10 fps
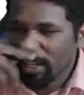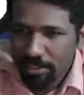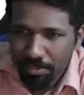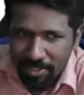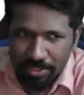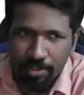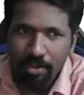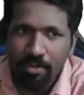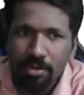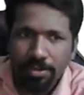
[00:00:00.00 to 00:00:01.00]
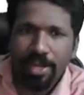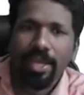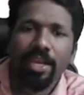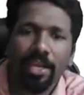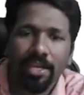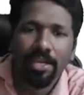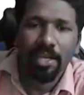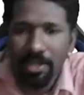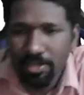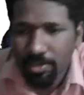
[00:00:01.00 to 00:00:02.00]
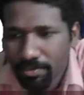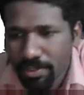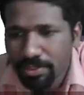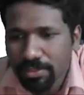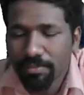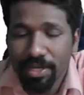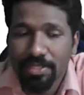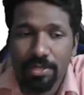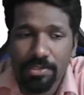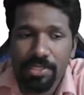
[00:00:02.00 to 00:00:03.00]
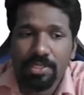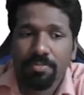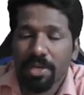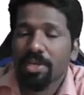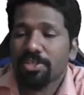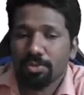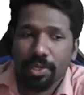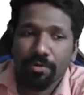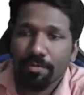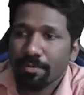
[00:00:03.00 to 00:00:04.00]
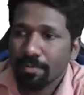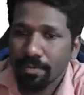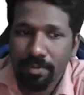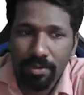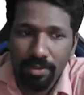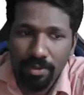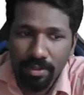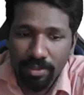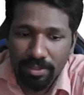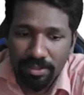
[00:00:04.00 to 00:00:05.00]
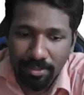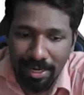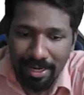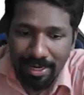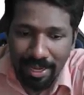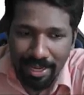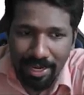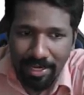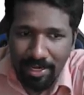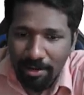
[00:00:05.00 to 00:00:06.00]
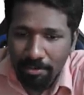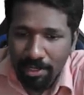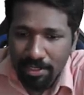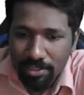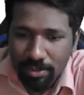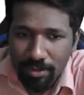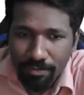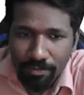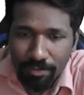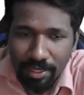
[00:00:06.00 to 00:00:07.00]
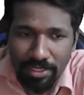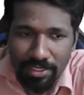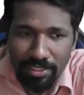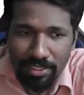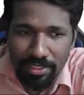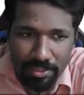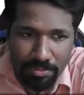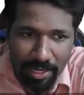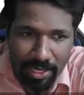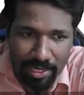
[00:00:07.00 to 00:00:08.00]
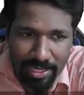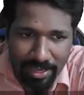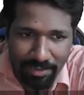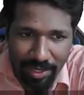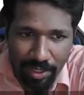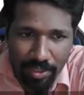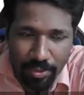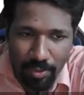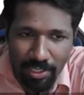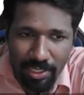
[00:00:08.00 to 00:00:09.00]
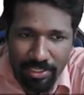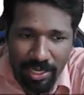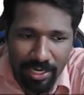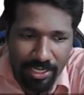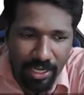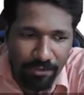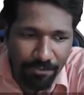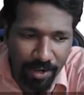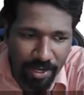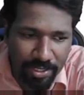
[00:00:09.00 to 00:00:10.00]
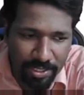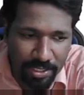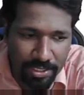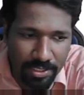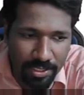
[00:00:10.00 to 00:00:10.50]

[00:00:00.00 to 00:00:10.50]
is plus 12. So 988 minus 12 is minus 1000 is minus 12. Similarly, 989 minus 12 minus 1000 is minus 11. So these are the differences.